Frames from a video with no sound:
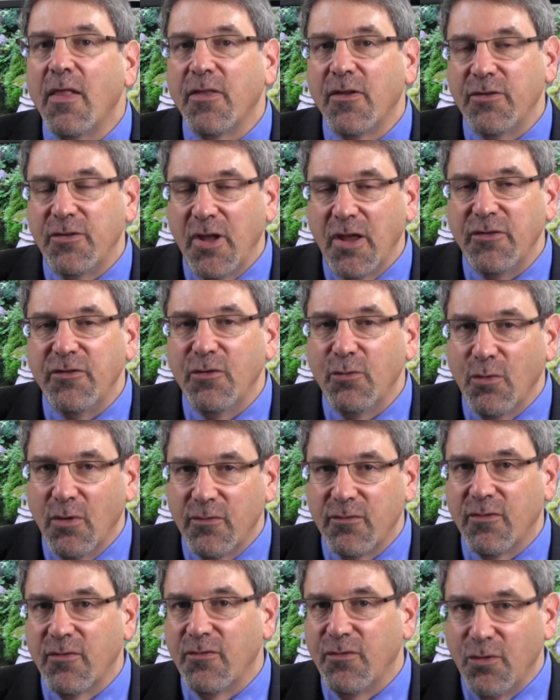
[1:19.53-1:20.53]
the date you
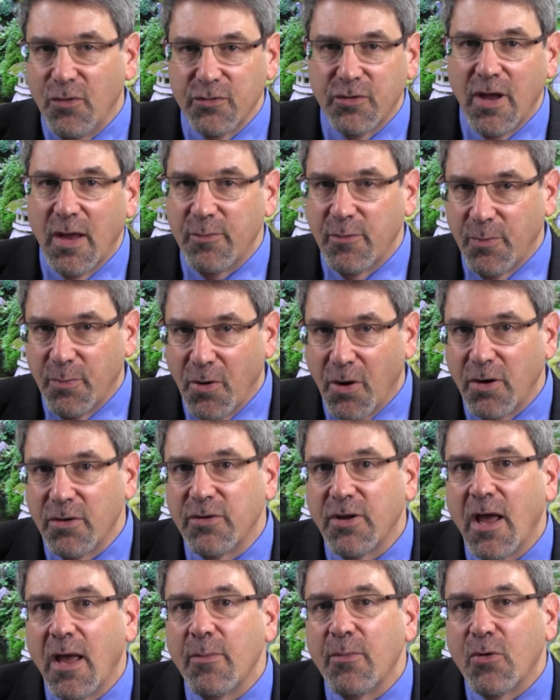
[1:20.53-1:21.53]
went from full-time to
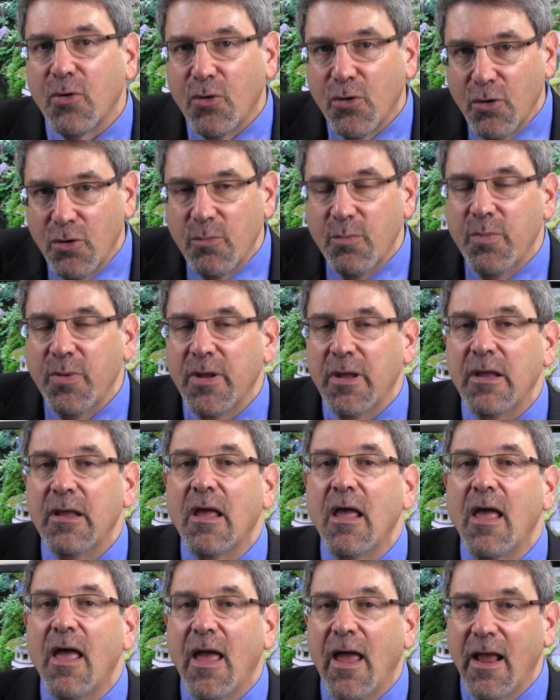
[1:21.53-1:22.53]
part-time could
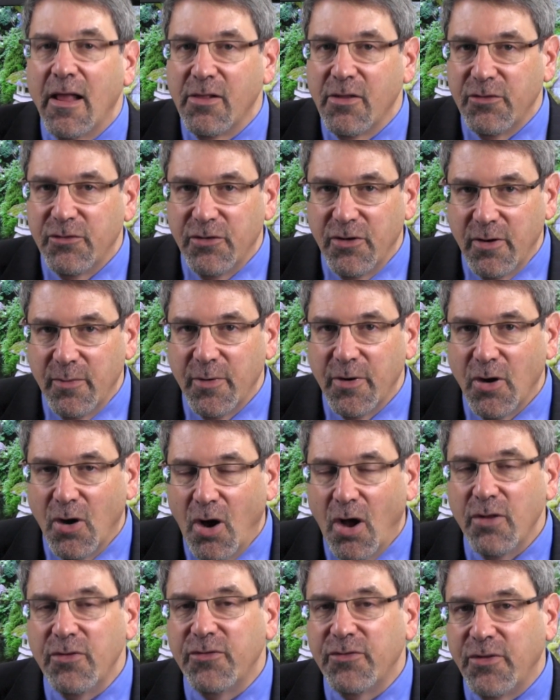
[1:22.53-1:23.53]
be a legitimate
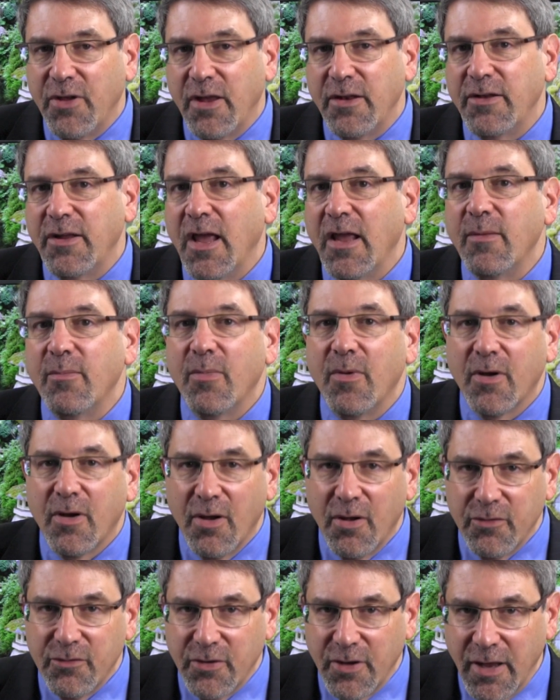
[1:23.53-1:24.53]
onset date
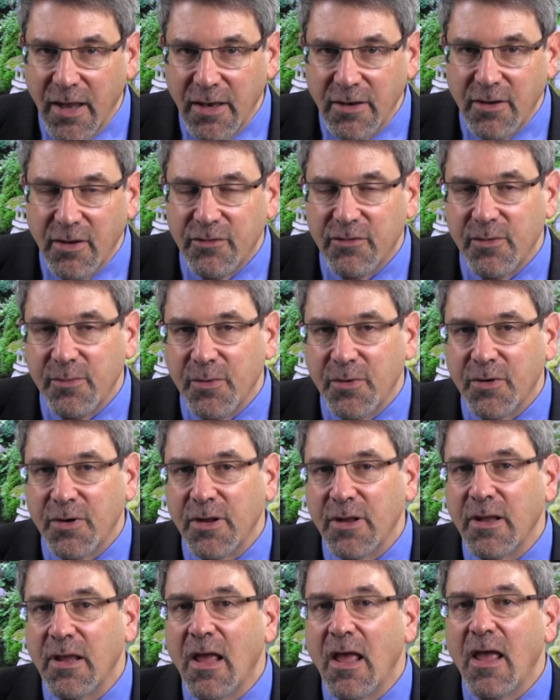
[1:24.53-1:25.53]
because, again,
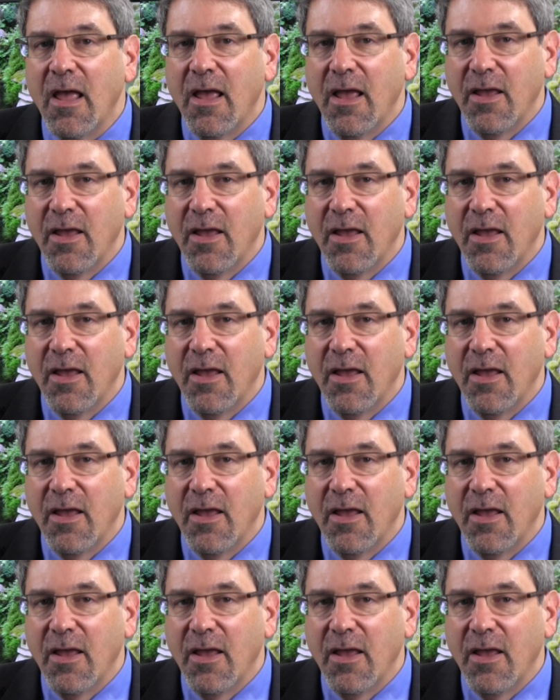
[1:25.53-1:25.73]
disability